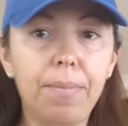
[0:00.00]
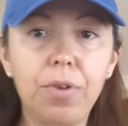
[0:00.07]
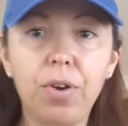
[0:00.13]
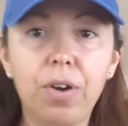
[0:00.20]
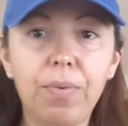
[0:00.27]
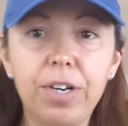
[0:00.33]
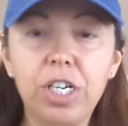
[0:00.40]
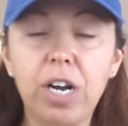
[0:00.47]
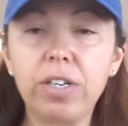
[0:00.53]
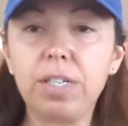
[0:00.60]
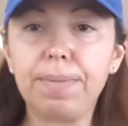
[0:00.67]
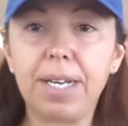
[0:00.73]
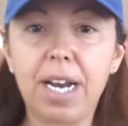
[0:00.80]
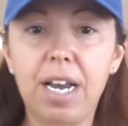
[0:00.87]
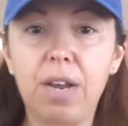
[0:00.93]
You can reach out
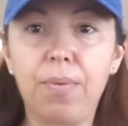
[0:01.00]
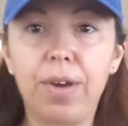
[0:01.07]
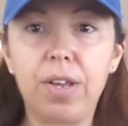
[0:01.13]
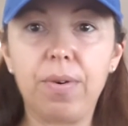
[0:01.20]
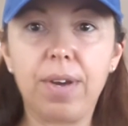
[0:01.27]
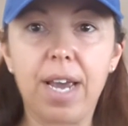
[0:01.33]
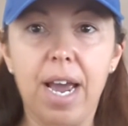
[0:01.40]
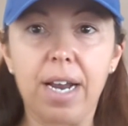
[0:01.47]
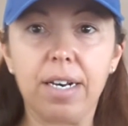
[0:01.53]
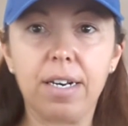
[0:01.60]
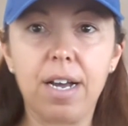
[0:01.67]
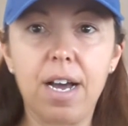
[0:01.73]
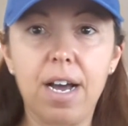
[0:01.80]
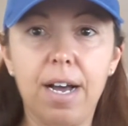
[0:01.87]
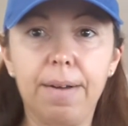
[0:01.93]
to me in any way you
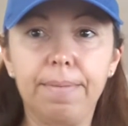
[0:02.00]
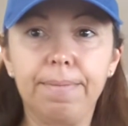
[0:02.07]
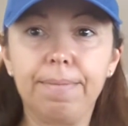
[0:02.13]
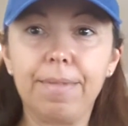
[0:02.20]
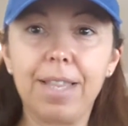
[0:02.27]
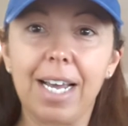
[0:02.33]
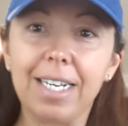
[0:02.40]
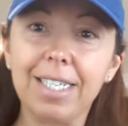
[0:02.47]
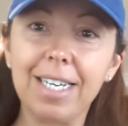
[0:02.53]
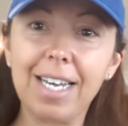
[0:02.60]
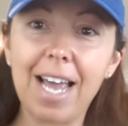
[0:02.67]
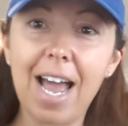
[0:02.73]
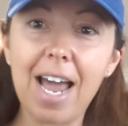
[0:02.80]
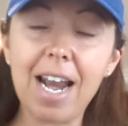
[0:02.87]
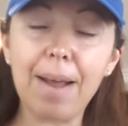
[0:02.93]
can. Thanks
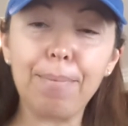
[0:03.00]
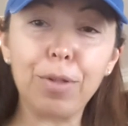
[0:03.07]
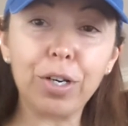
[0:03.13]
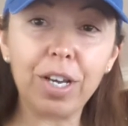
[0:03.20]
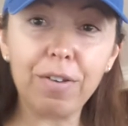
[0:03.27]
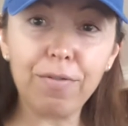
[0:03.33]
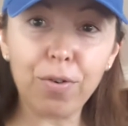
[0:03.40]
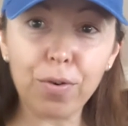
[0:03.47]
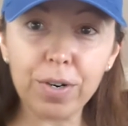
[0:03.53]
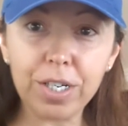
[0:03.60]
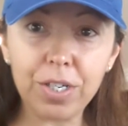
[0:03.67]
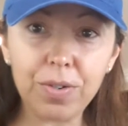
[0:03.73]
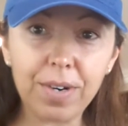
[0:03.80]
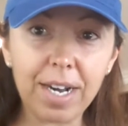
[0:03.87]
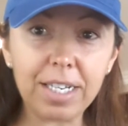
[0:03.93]
again. I'm looking forward
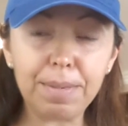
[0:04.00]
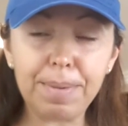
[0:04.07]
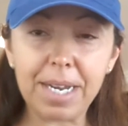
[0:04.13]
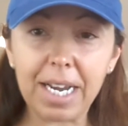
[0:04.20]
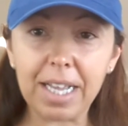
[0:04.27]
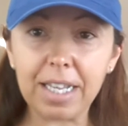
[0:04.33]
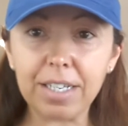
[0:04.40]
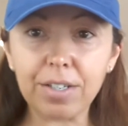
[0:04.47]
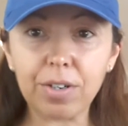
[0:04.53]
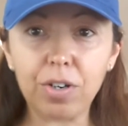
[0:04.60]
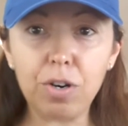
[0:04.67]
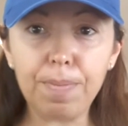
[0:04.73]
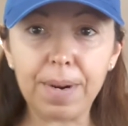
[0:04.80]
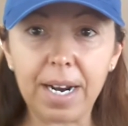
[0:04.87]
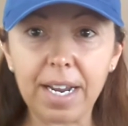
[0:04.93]
to you guys being in this
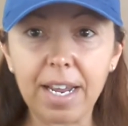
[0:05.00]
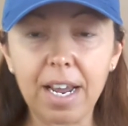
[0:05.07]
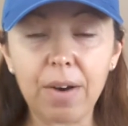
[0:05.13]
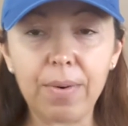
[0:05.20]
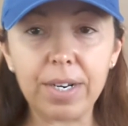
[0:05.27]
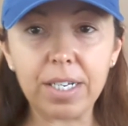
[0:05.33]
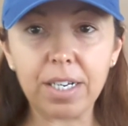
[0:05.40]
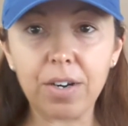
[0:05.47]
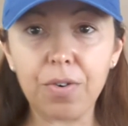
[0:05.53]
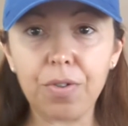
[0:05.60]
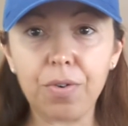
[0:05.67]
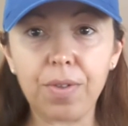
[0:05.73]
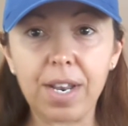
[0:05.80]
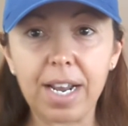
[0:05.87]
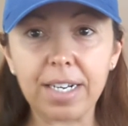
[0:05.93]
group, and I can't wait to go
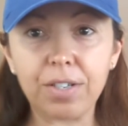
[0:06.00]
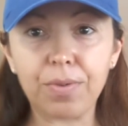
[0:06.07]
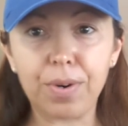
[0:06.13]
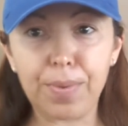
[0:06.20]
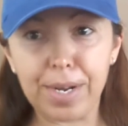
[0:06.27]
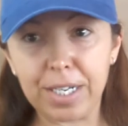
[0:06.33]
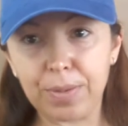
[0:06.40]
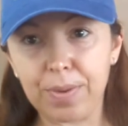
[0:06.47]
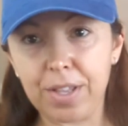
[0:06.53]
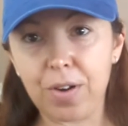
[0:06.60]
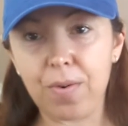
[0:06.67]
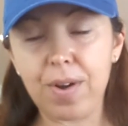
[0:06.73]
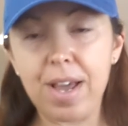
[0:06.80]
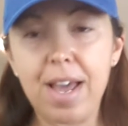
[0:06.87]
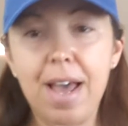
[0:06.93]
through the next 3 weeks with
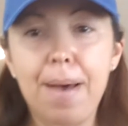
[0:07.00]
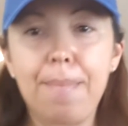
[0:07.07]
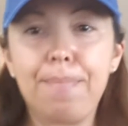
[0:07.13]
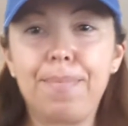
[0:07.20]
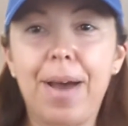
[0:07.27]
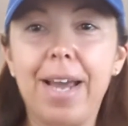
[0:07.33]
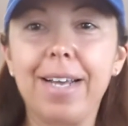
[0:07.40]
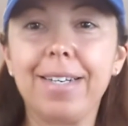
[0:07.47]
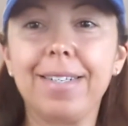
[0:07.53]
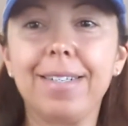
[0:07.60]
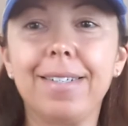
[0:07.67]
you. Bye.